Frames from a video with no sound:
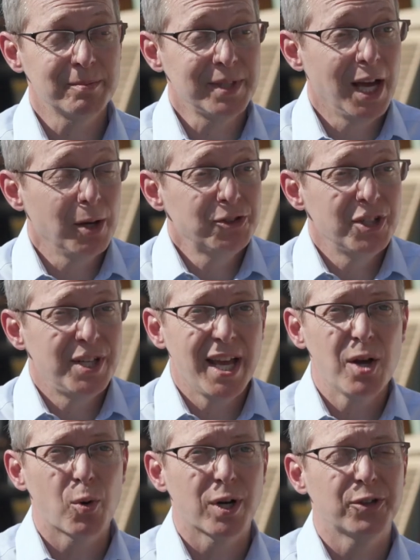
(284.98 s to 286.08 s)
Now
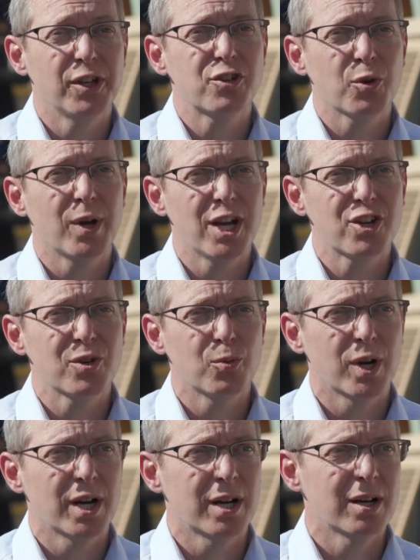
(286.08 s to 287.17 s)
today we're in a situation
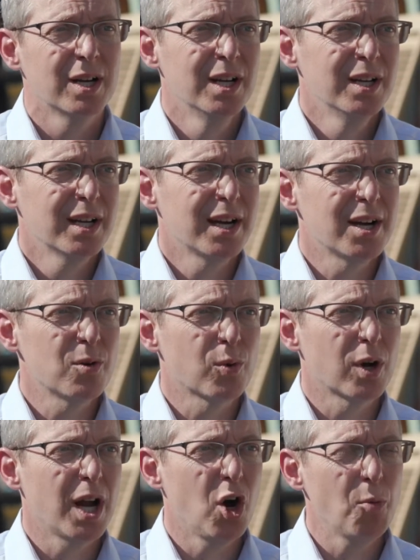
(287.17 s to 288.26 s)
where
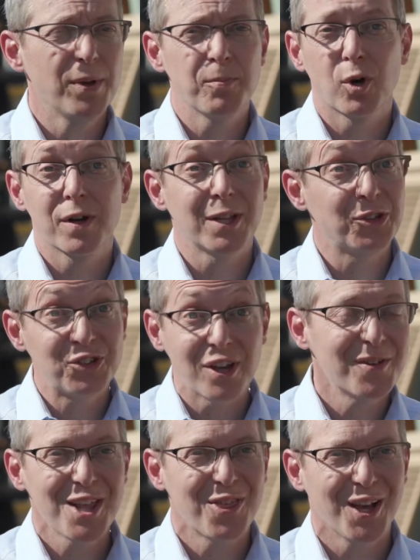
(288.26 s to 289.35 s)
we're helping more than
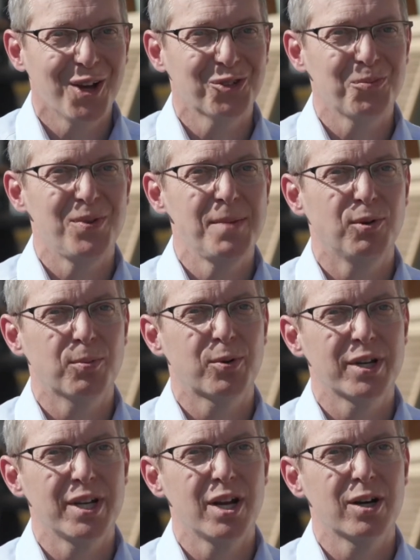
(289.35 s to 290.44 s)
70,000 people
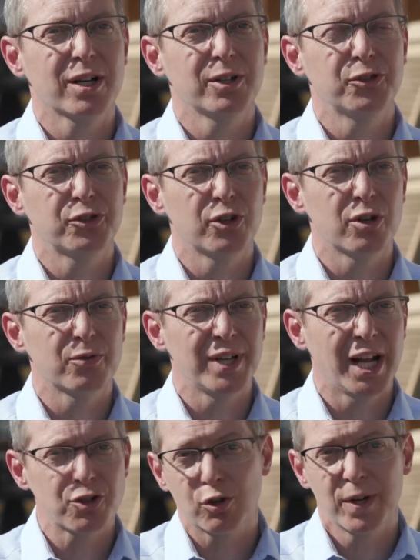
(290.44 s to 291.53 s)
per year conserve
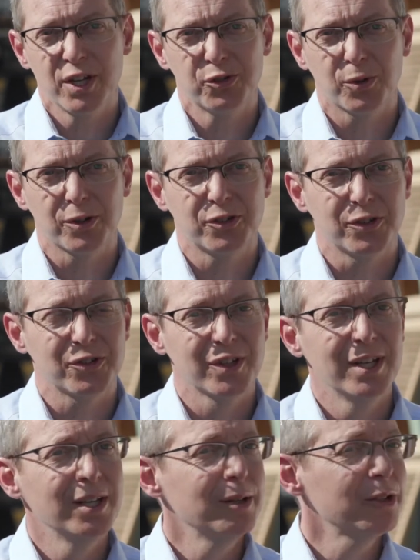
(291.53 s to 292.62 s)
natural resources,
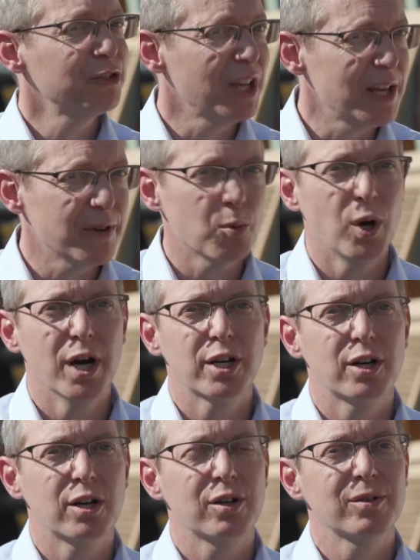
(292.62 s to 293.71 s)
saving
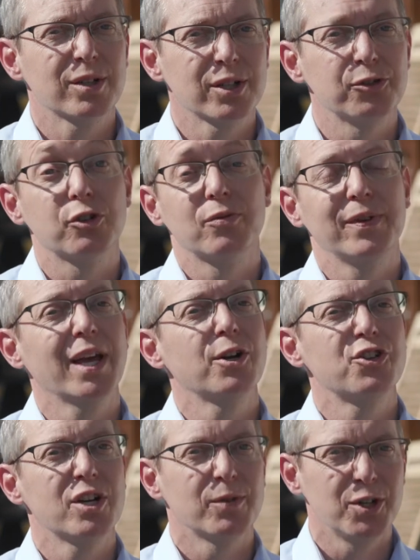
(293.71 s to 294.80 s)
water, conserving
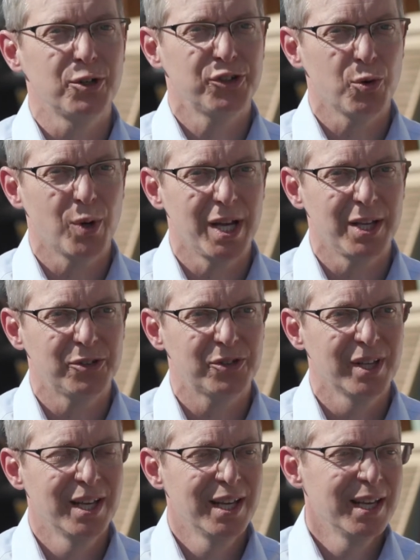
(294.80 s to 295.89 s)
energy, reducing waste,
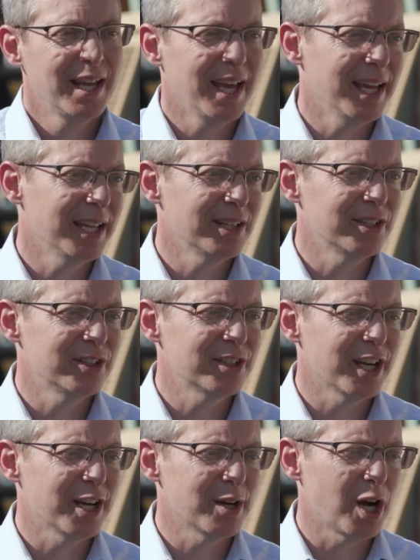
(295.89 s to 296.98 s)
and
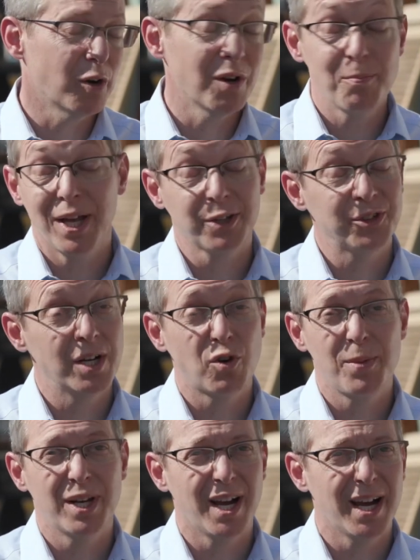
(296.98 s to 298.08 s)
our impact's never
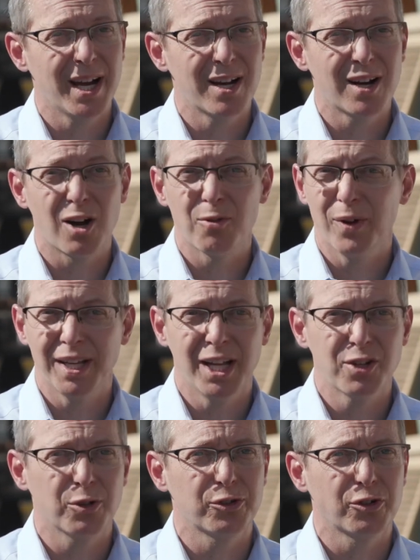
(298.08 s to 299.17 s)
been higher, our
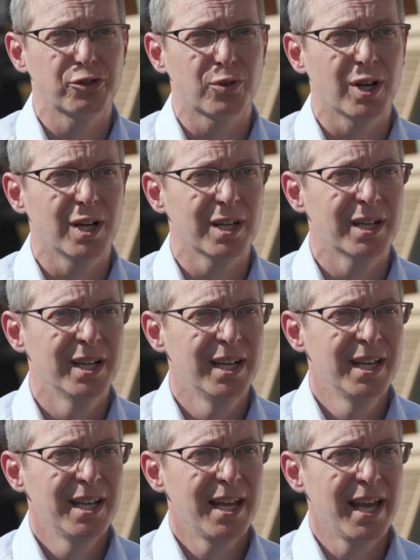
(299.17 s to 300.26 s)
financials are strong,
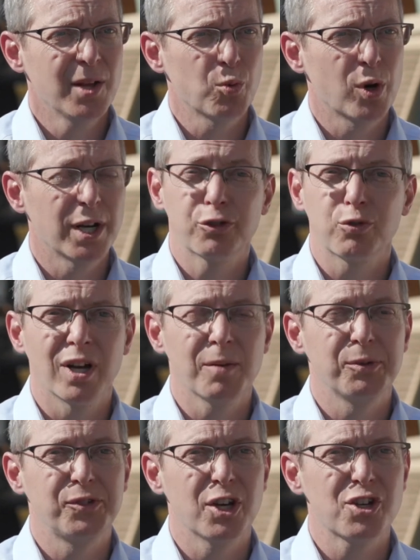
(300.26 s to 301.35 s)
and we're in as strong a
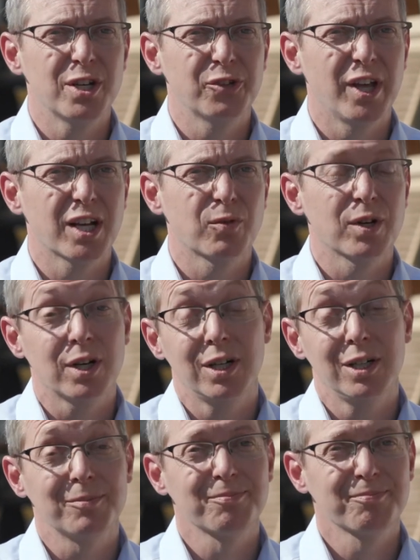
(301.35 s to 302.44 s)
position as I can recall.